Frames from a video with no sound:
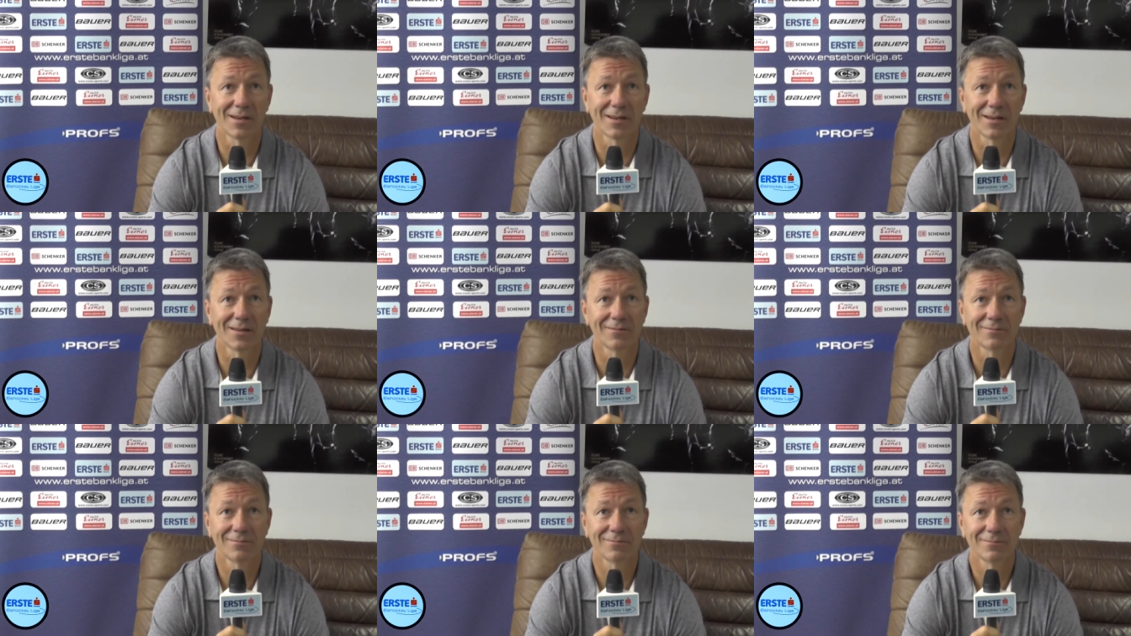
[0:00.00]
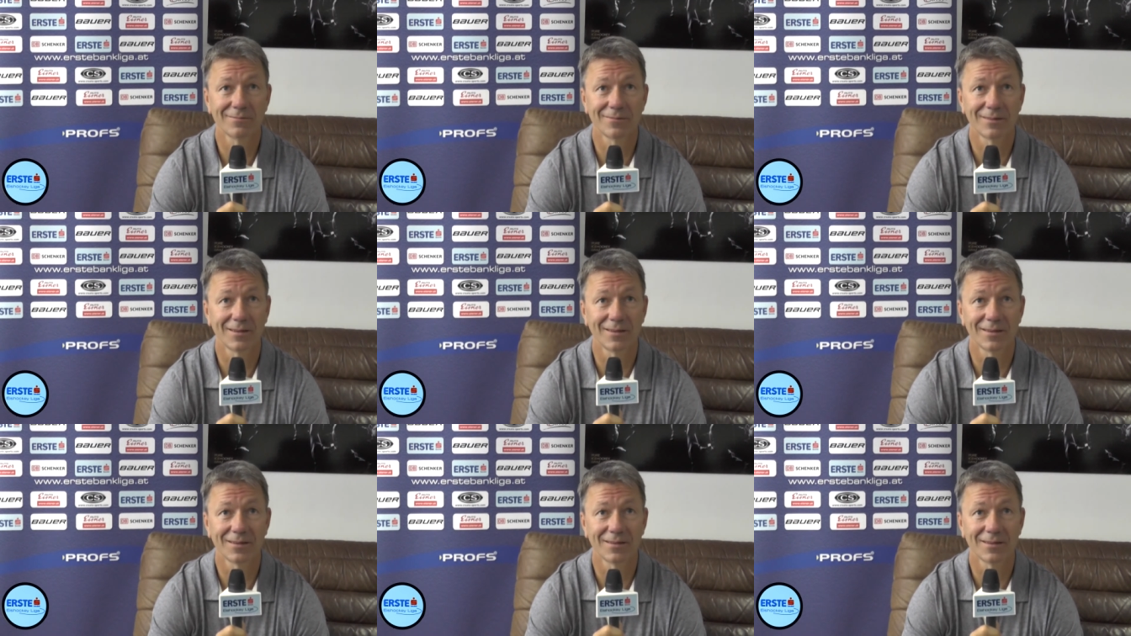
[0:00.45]
a,
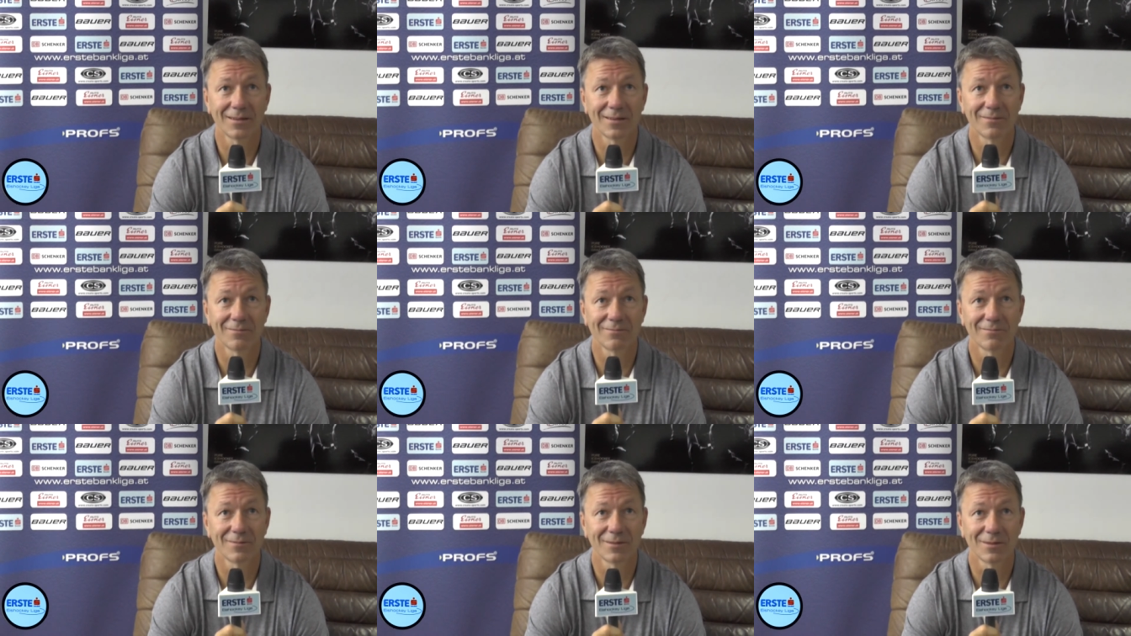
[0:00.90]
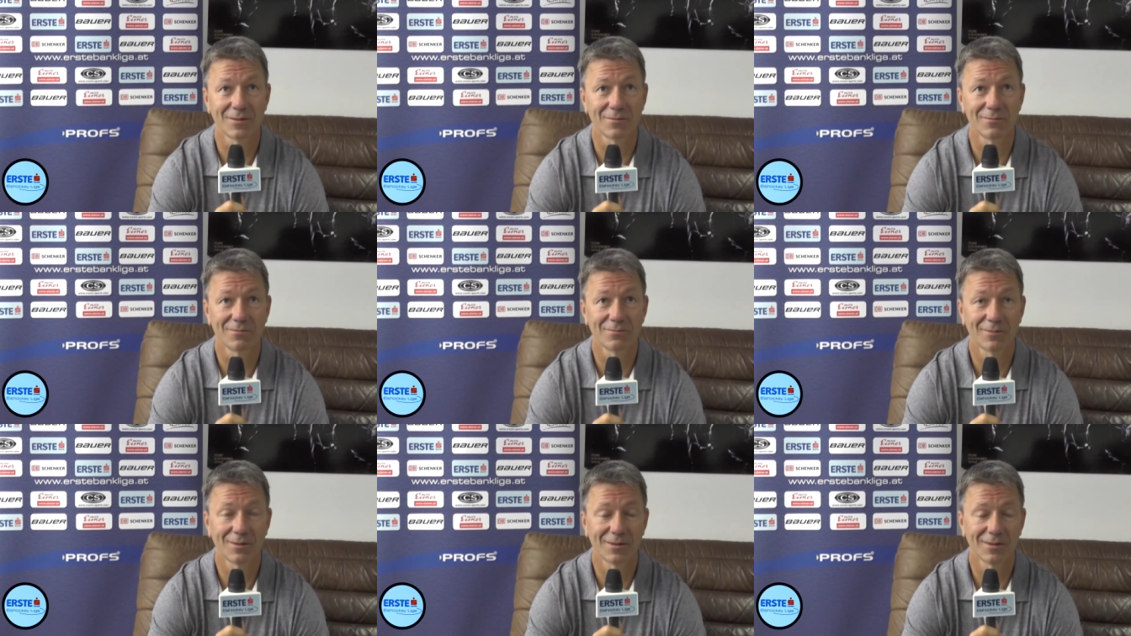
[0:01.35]
uh, a,
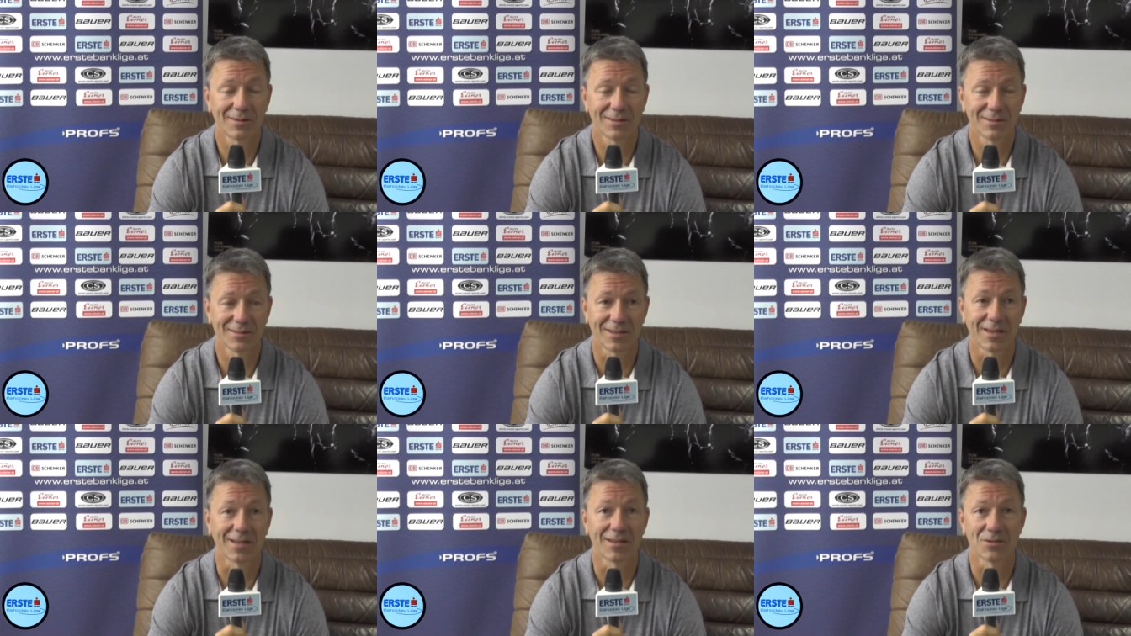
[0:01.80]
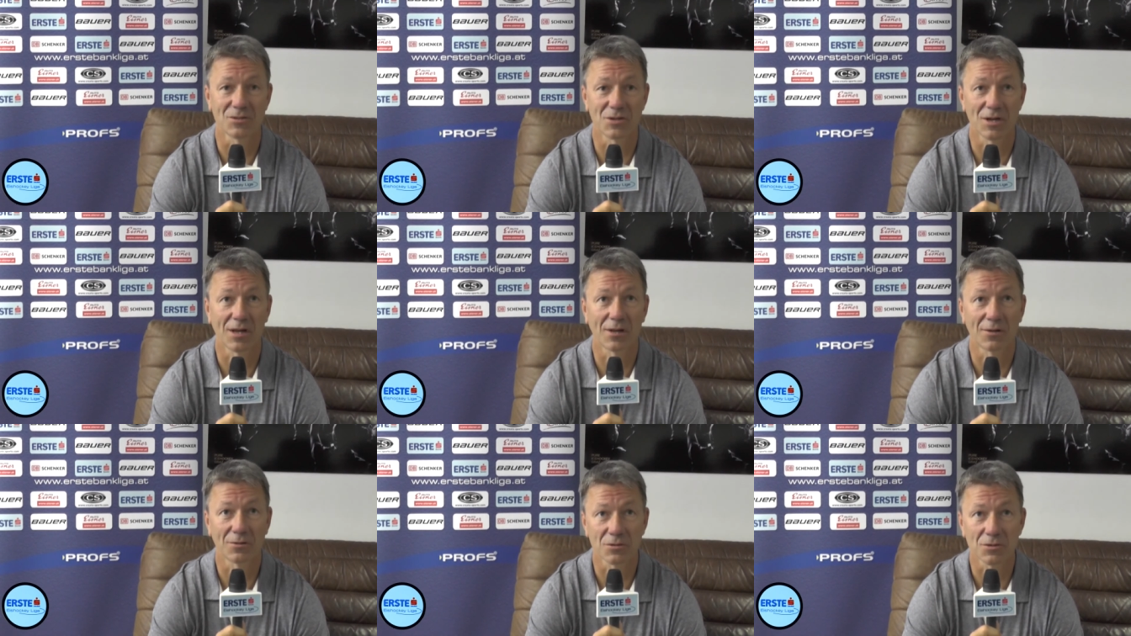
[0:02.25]
a exciting
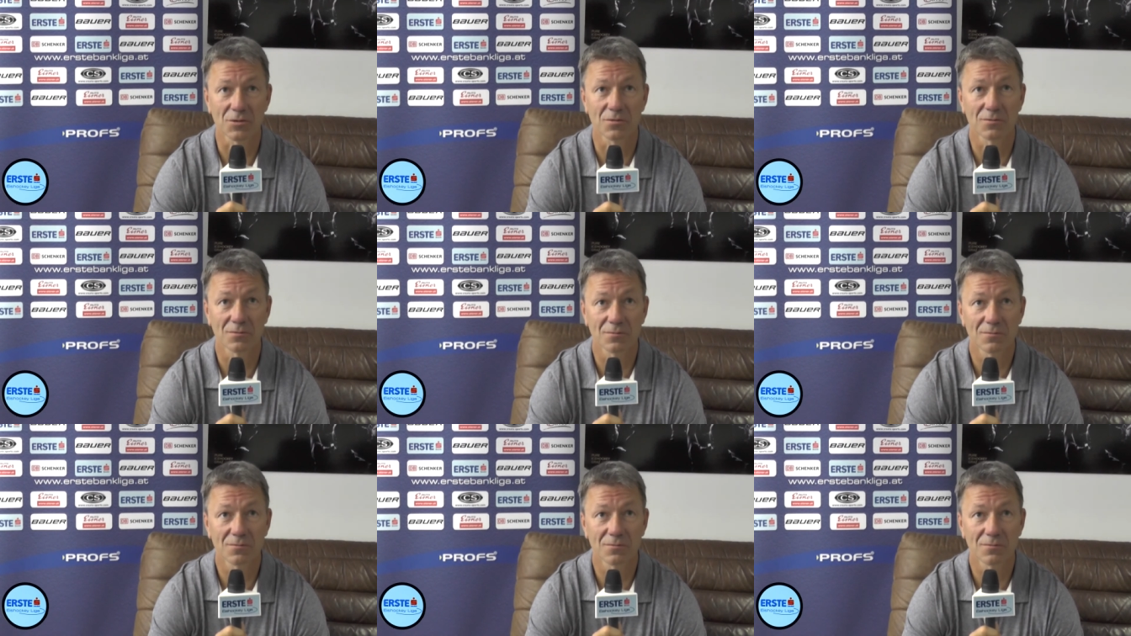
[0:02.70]
challenge.